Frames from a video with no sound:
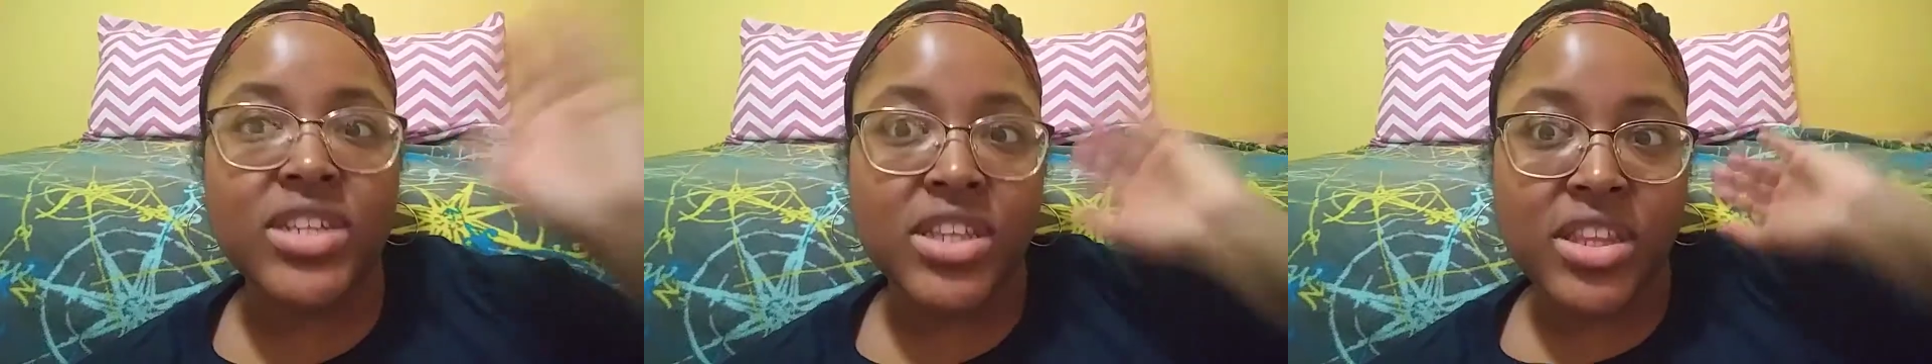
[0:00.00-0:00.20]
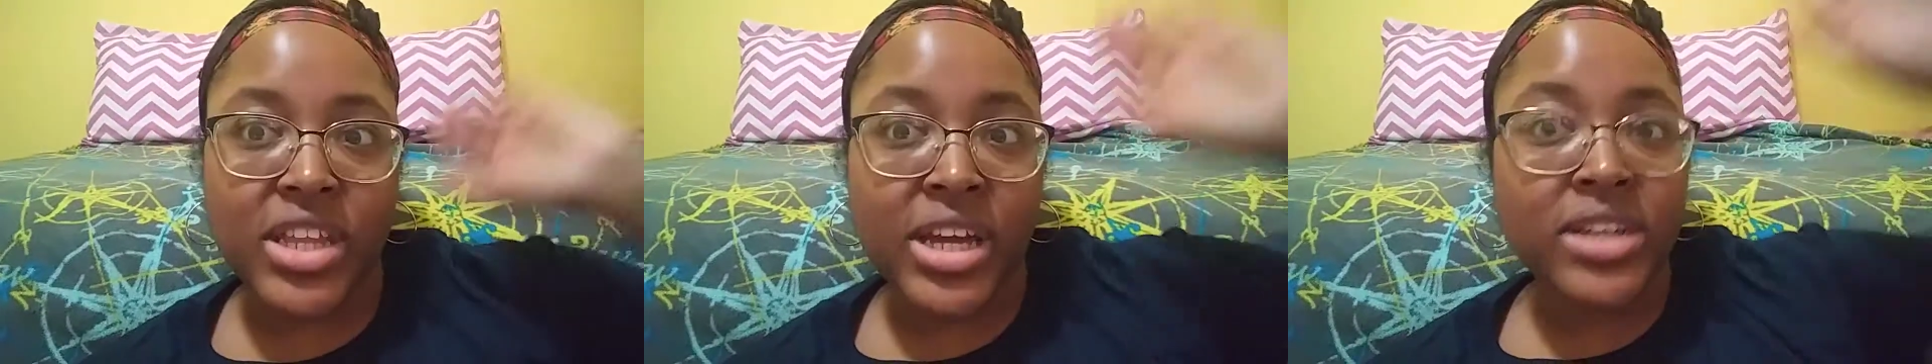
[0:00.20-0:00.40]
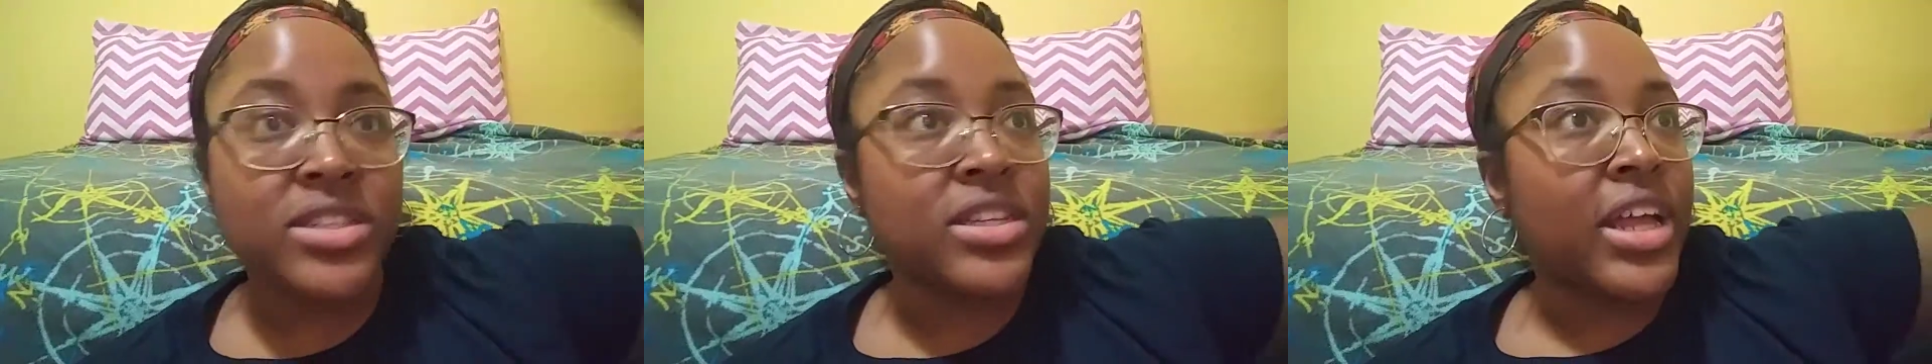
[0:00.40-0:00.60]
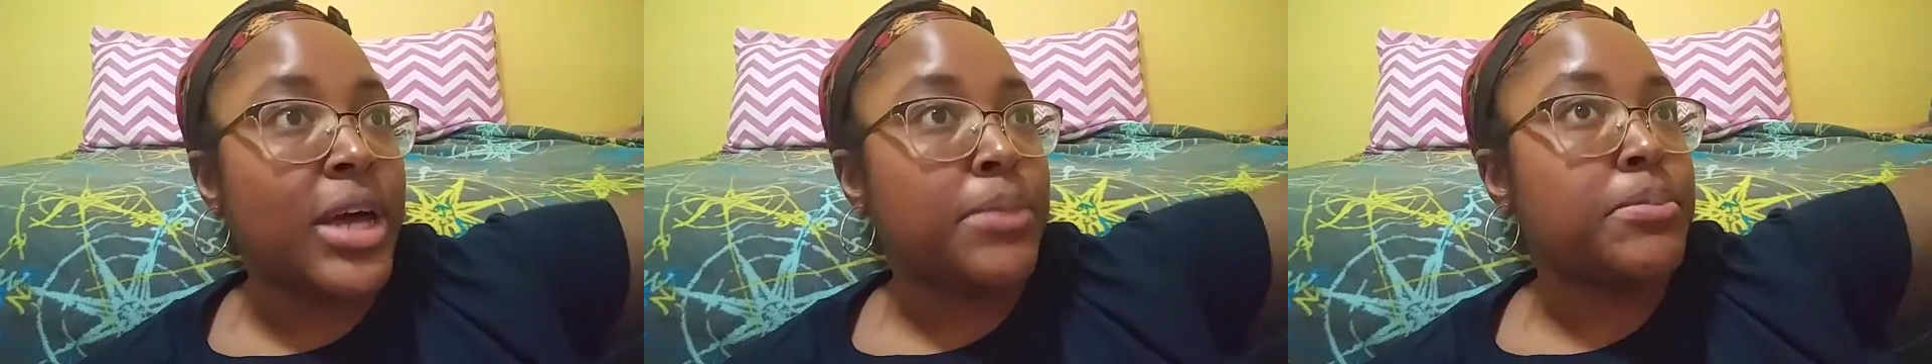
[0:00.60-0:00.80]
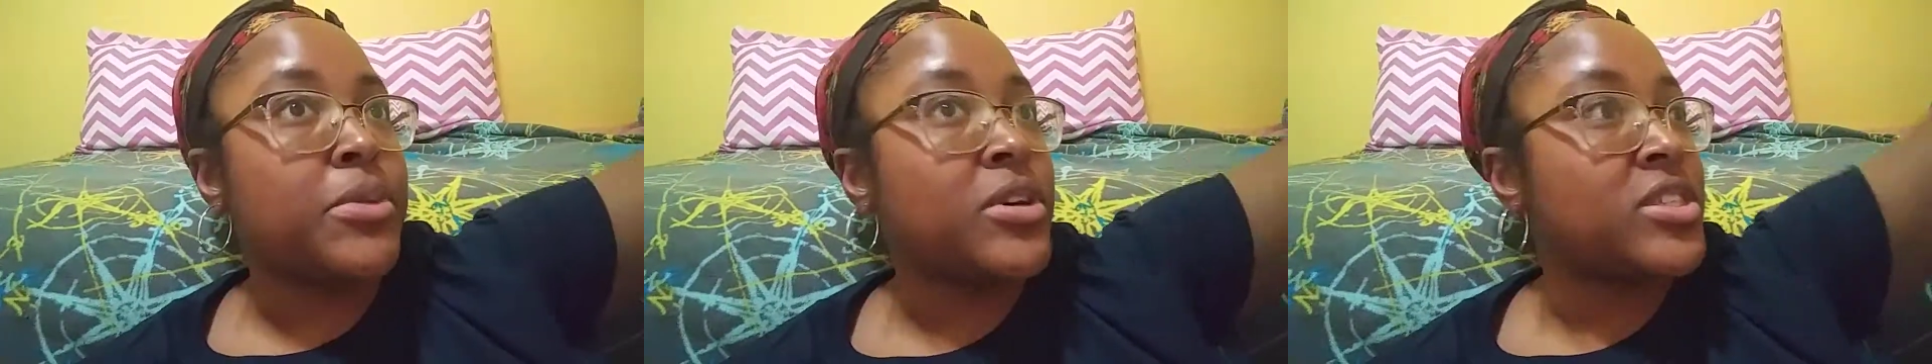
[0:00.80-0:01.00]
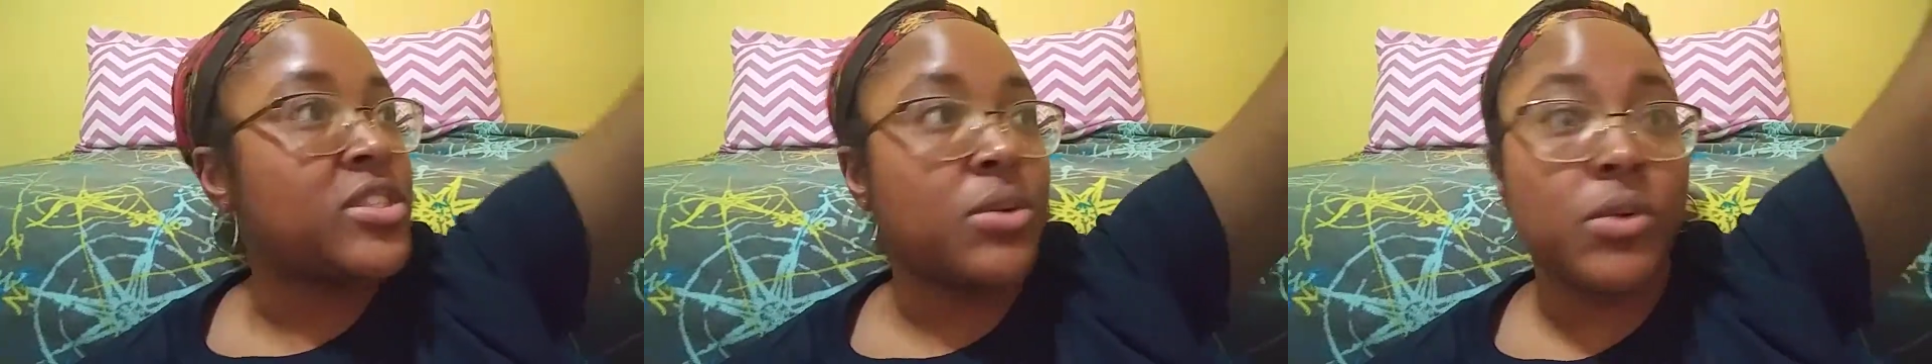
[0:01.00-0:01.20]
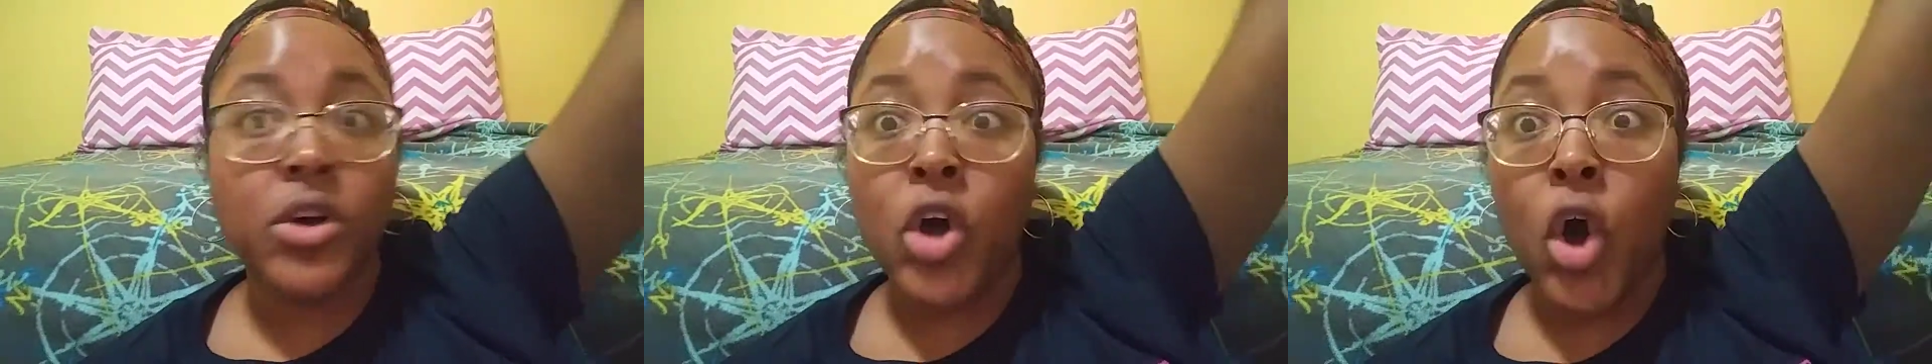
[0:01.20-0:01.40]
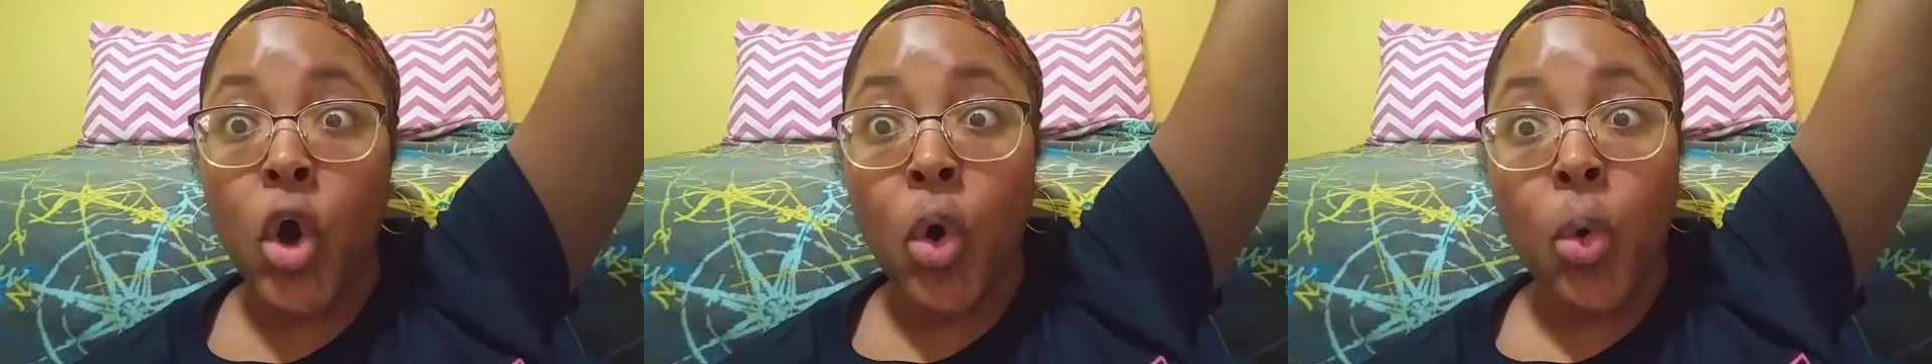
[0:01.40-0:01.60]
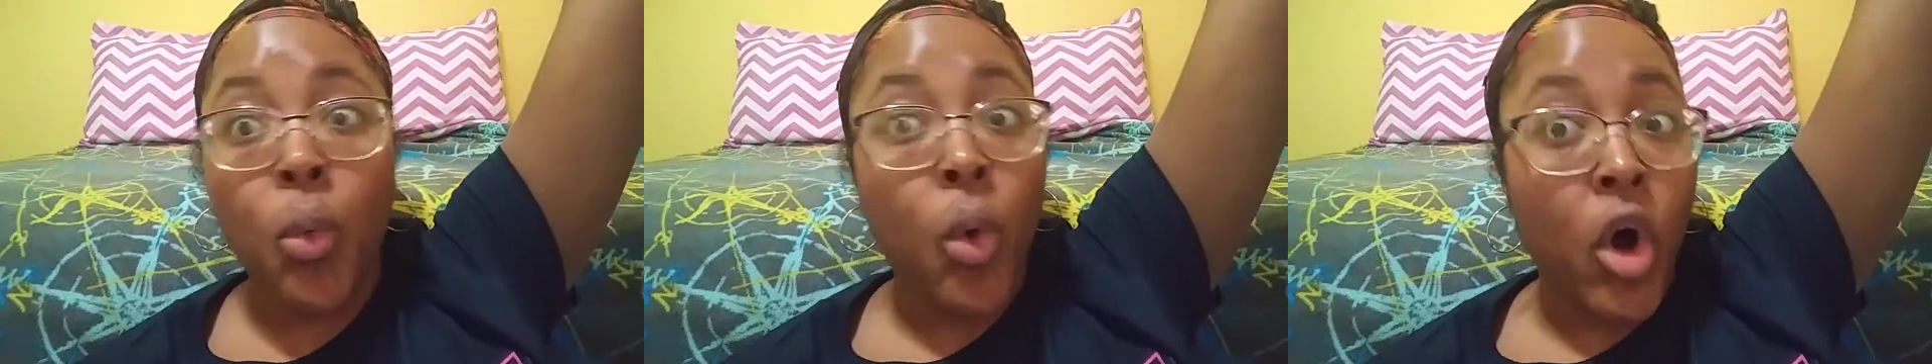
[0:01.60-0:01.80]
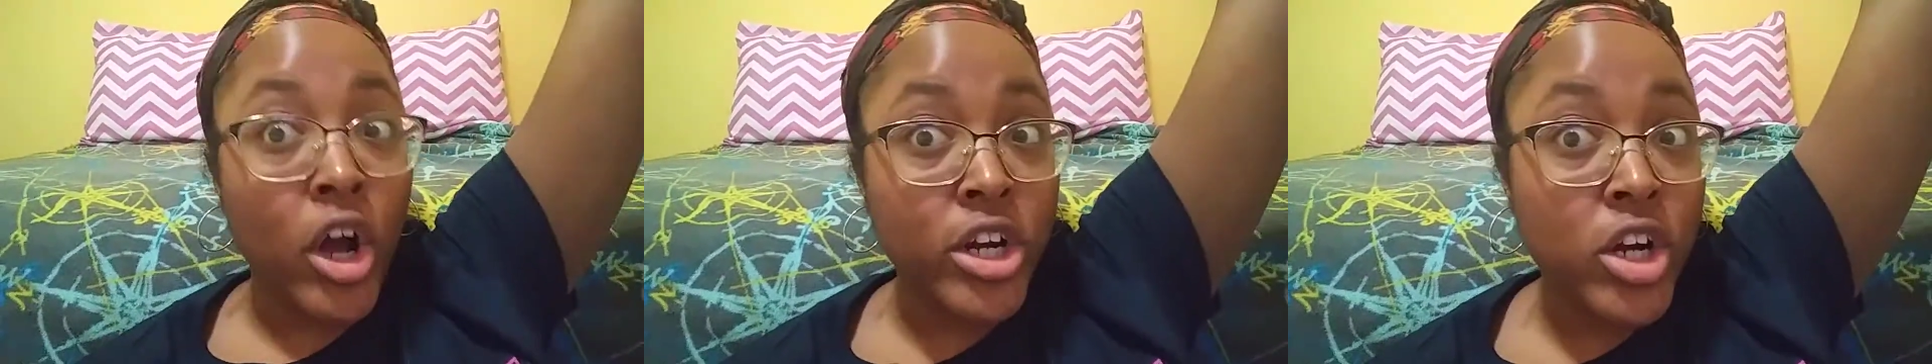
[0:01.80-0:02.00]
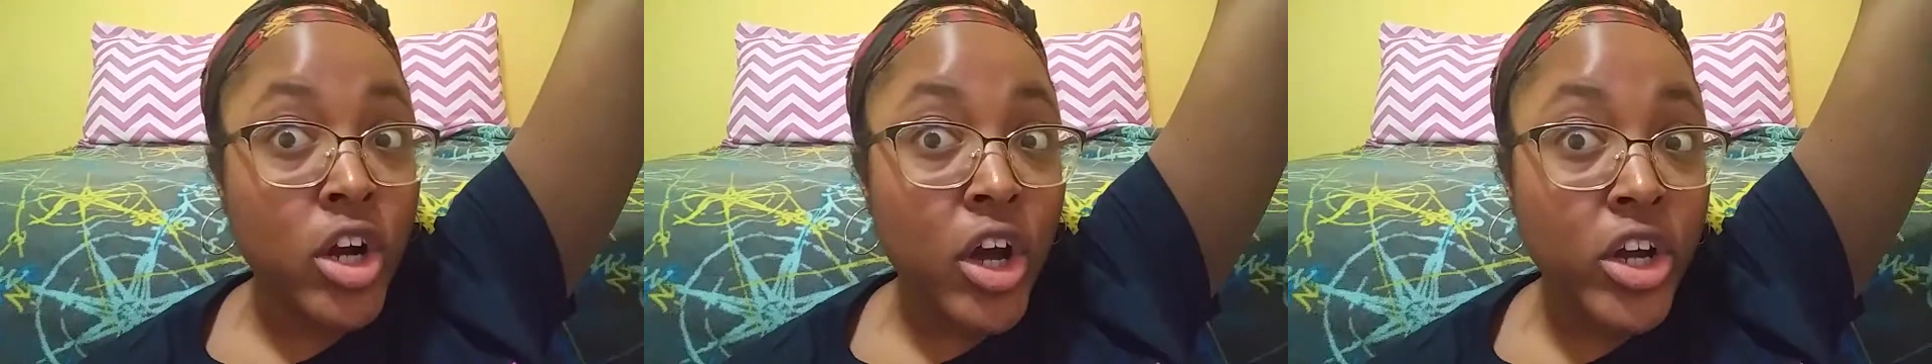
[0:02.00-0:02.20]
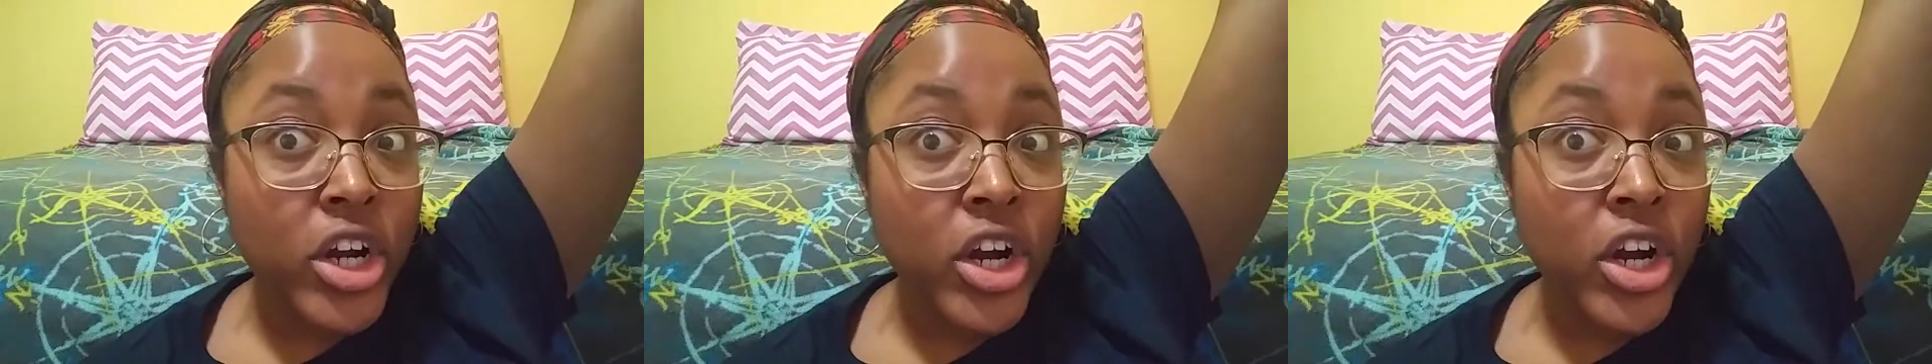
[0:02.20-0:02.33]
think to like put some cold water on